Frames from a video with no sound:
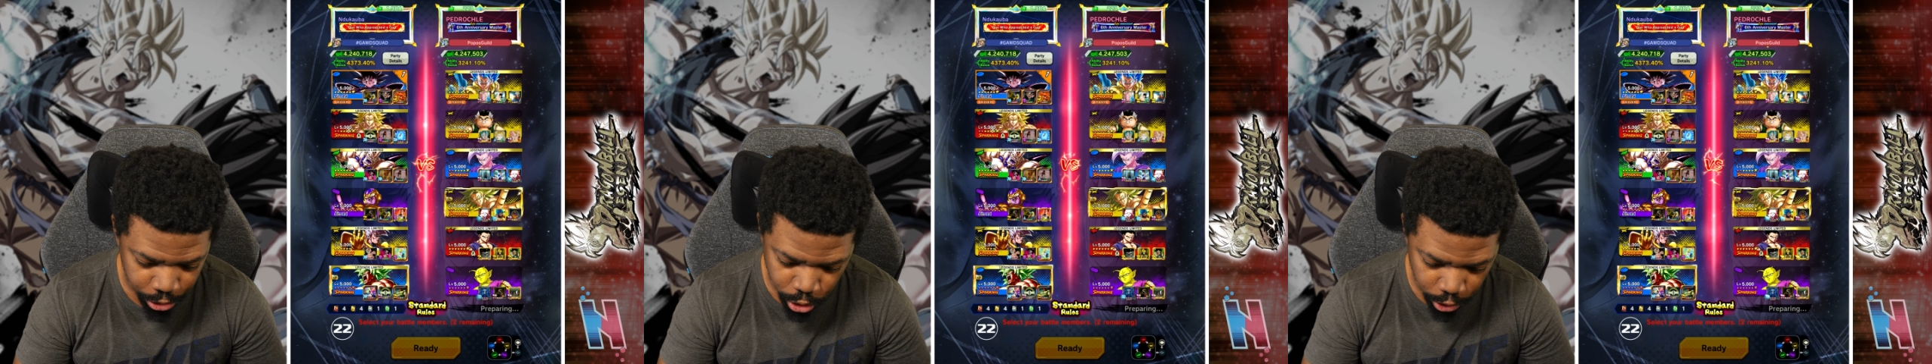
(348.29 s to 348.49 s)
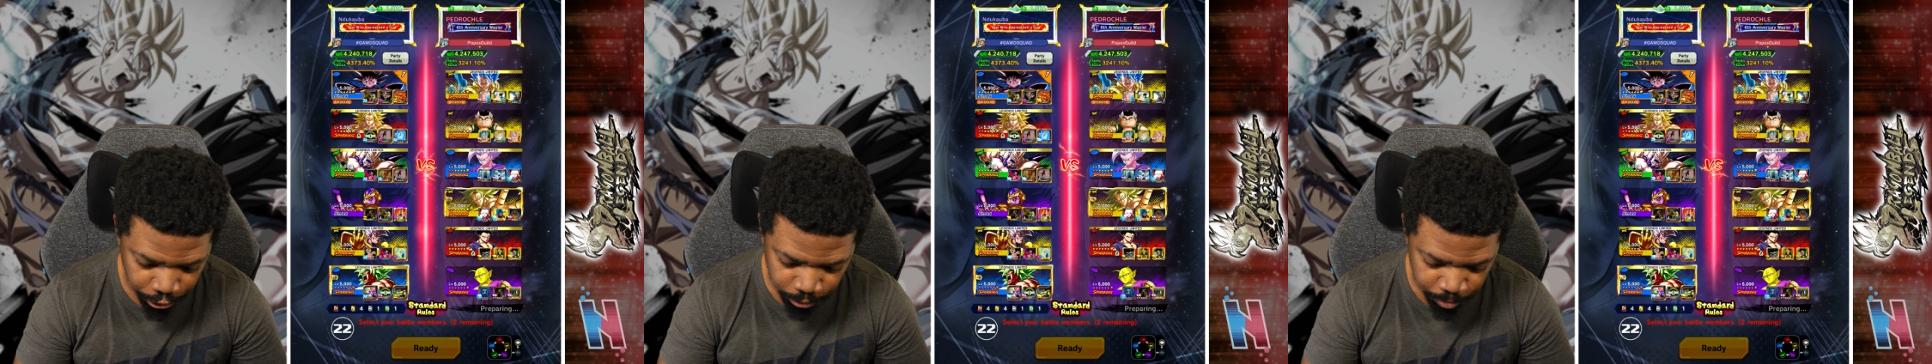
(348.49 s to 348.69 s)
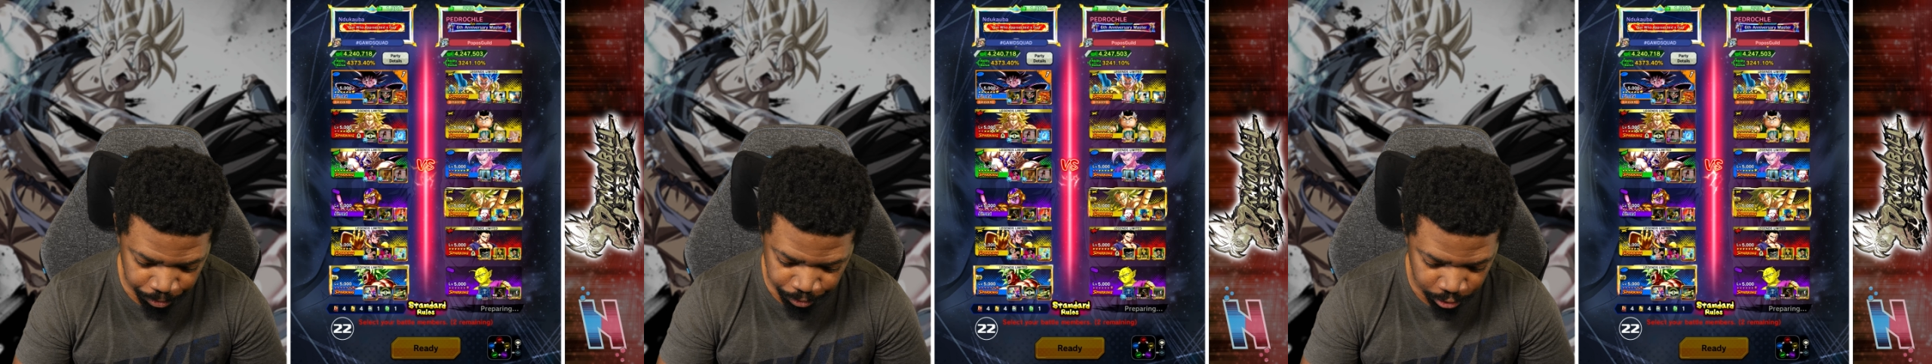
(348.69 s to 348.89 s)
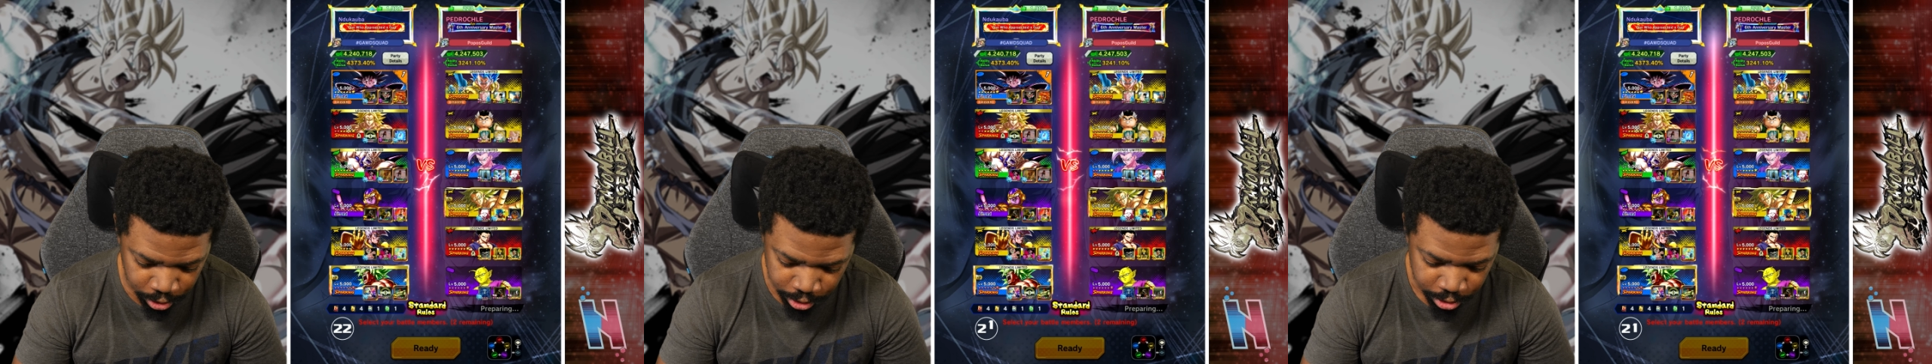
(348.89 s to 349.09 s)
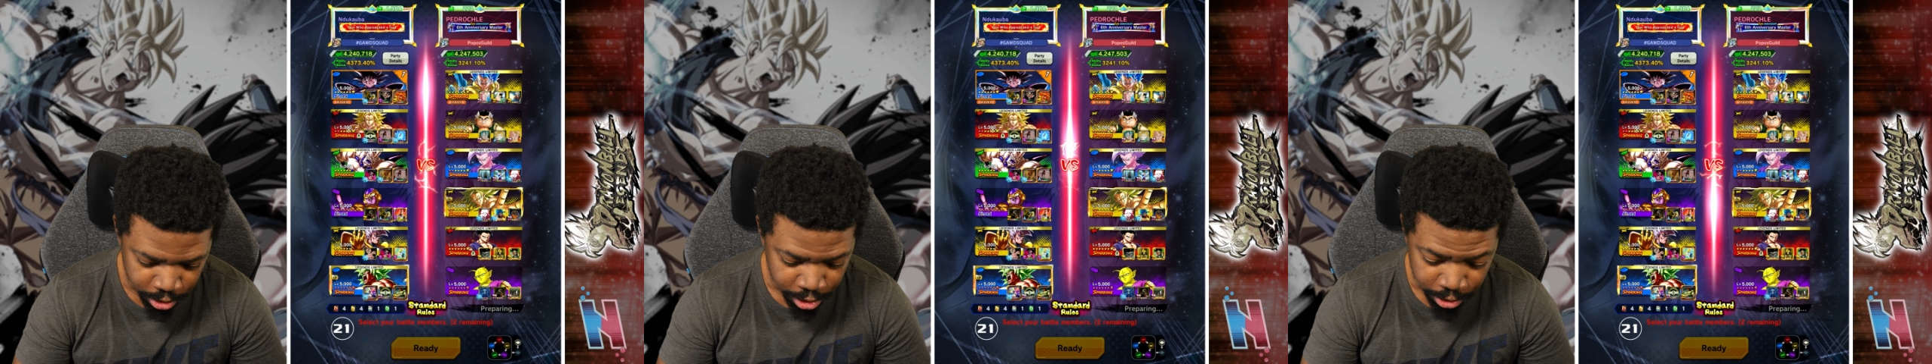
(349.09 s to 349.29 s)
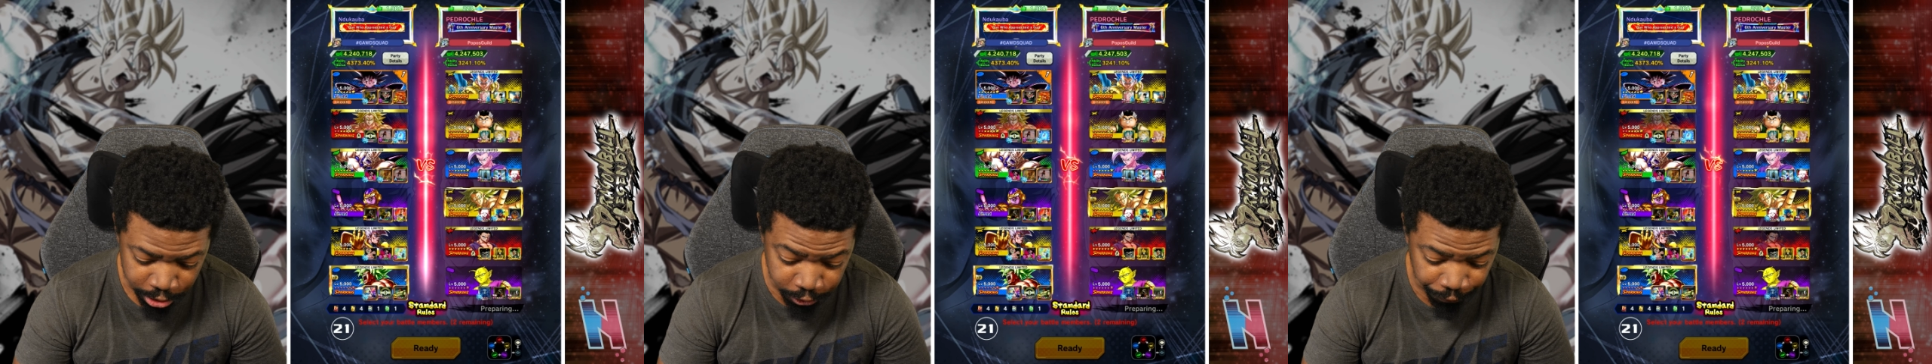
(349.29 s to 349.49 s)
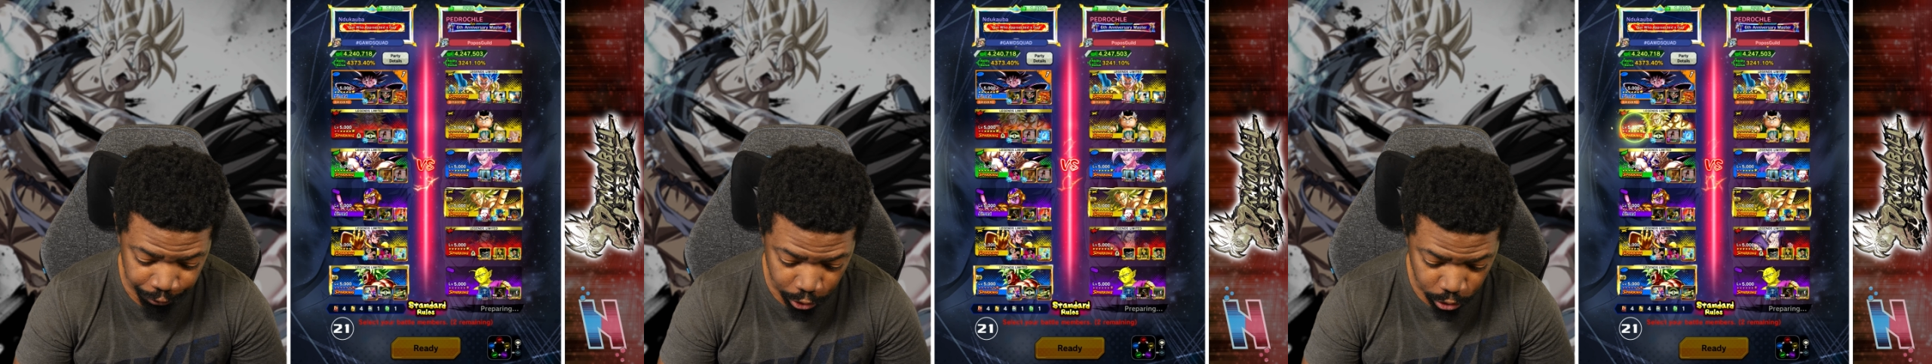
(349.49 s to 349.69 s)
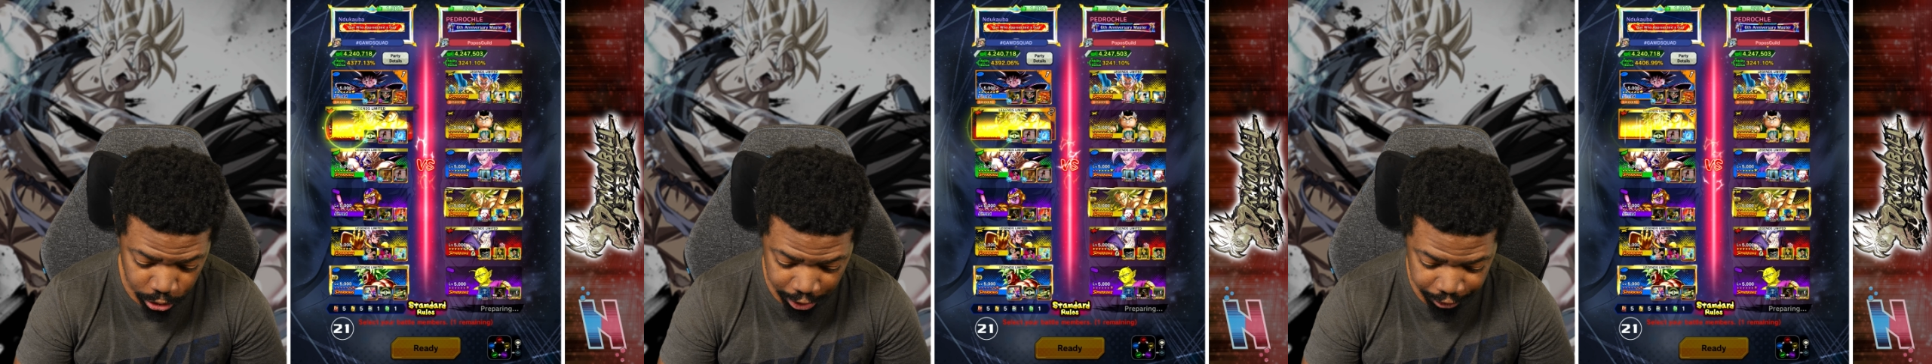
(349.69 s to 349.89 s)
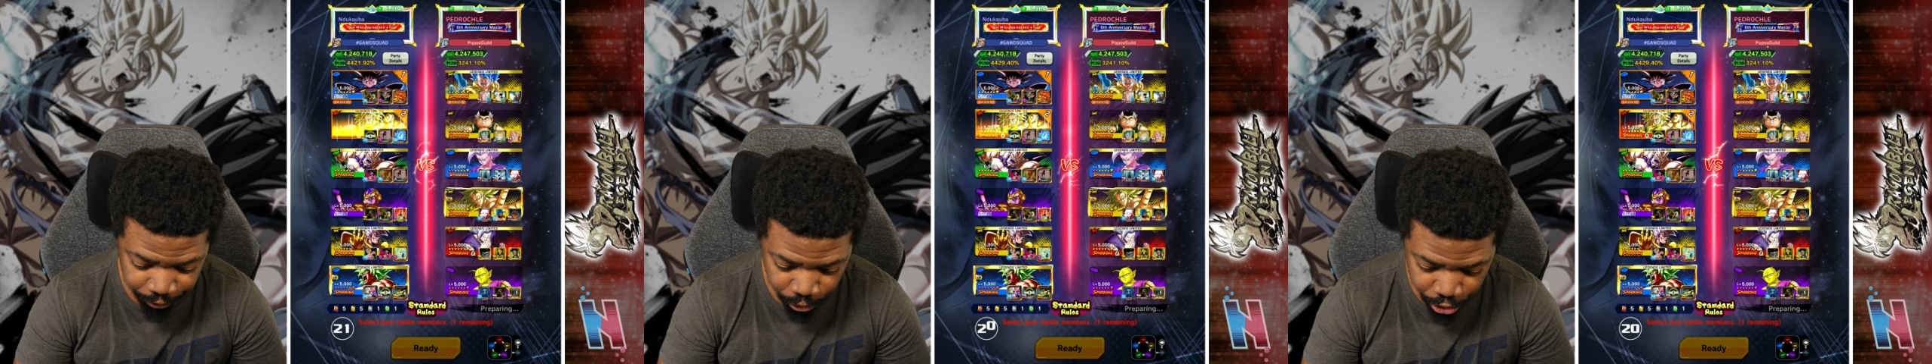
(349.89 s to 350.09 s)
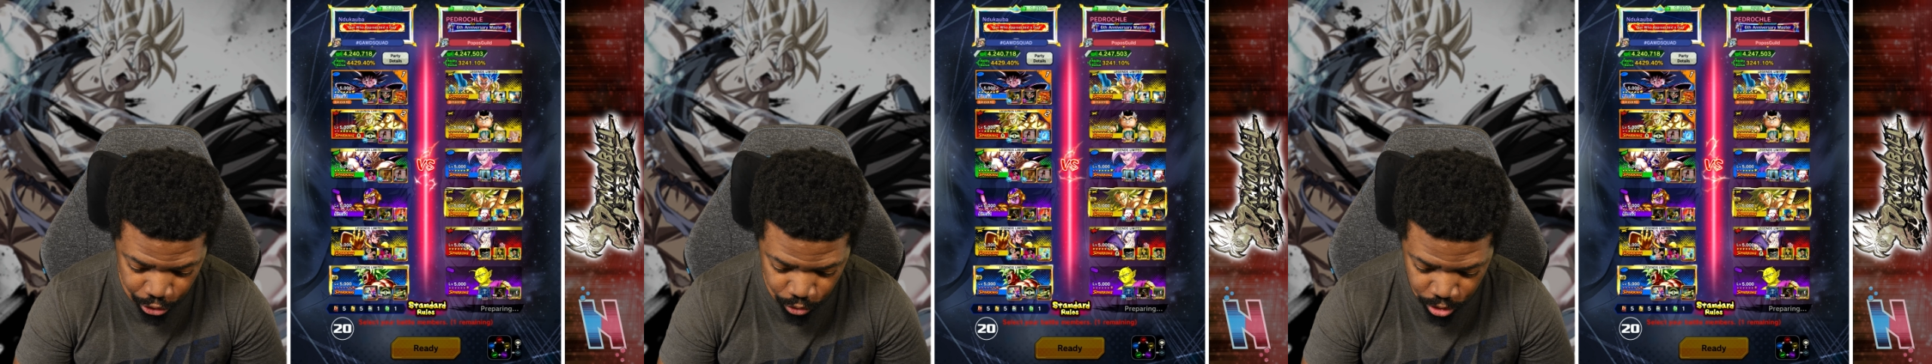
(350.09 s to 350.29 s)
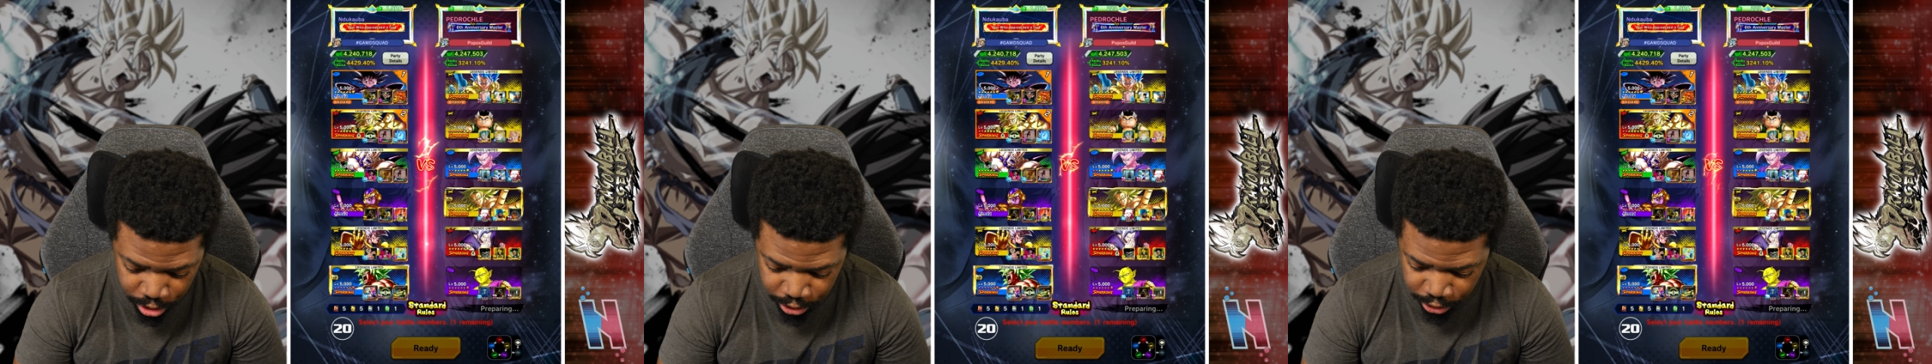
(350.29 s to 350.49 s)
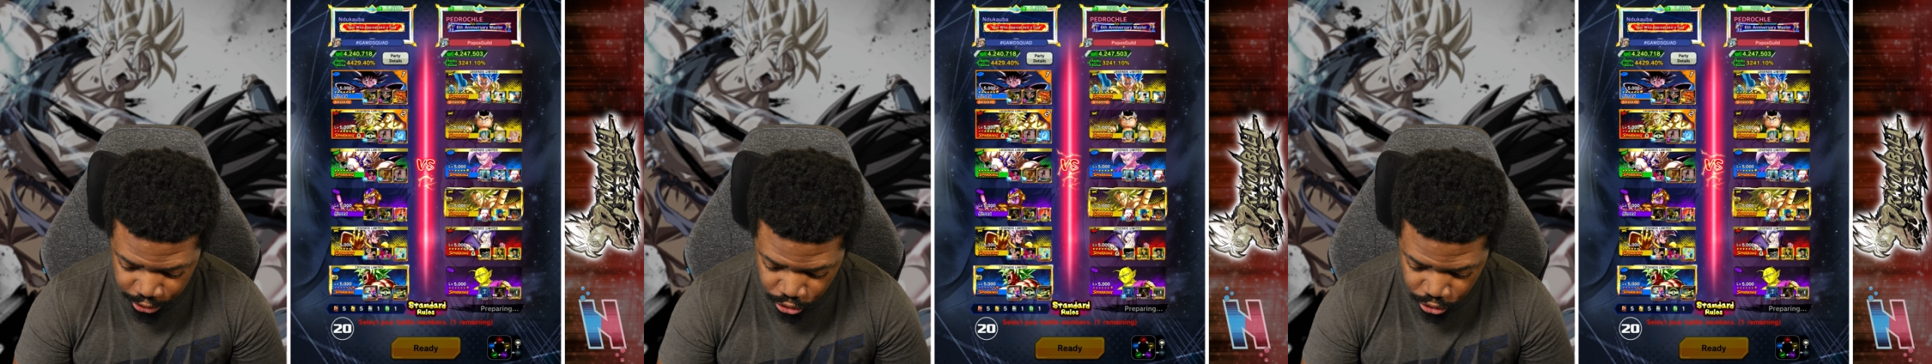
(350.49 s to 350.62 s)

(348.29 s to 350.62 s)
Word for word: you're it's a field day for you.